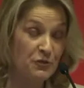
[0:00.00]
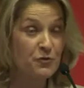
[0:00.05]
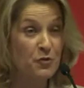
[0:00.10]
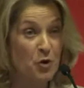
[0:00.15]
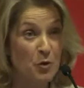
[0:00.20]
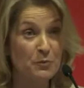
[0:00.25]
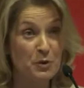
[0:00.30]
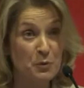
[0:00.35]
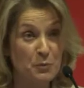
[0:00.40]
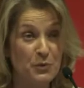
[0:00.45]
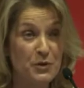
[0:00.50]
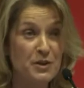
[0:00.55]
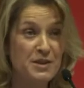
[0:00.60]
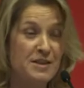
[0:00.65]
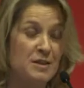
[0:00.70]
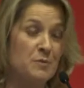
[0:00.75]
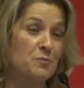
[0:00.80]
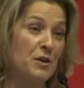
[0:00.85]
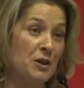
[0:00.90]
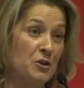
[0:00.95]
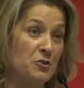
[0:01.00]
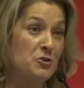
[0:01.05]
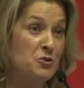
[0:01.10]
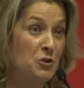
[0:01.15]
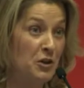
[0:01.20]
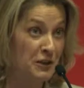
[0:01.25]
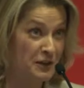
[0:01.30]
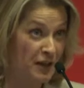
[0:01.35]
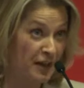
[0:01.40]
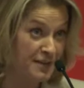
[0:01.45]
from the prison because you
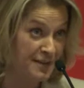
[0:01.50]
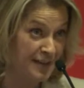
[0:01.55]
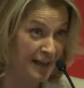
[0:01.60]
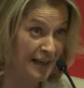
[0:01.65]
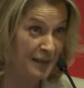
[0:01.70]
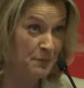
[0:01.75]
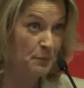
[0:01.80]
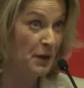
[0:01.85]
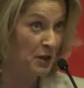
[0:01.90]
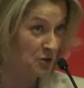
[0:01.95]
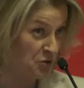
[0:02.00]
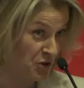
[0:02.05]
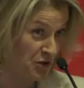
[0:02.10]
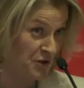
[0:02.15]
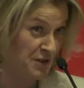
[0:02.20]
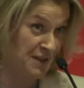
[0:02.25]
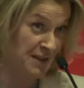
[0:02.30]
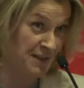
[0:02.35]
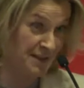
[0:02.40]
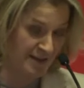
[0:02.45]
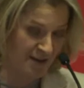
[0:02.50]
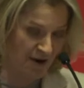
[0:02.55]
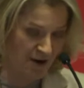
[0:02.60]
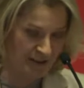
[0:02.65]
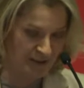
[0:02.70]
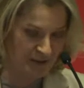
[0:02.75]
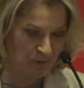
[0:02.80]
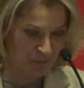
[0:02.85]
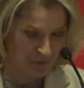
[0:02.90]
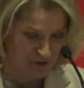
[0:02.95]
cannot take pictures
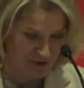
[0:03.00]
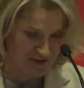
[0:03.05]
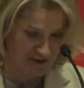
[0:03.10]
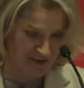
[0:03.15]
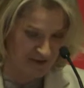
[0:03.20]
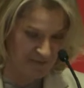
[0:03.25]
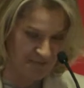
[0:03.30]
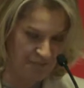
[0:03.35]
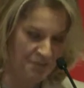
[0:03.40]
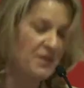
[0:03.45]
inside the prison.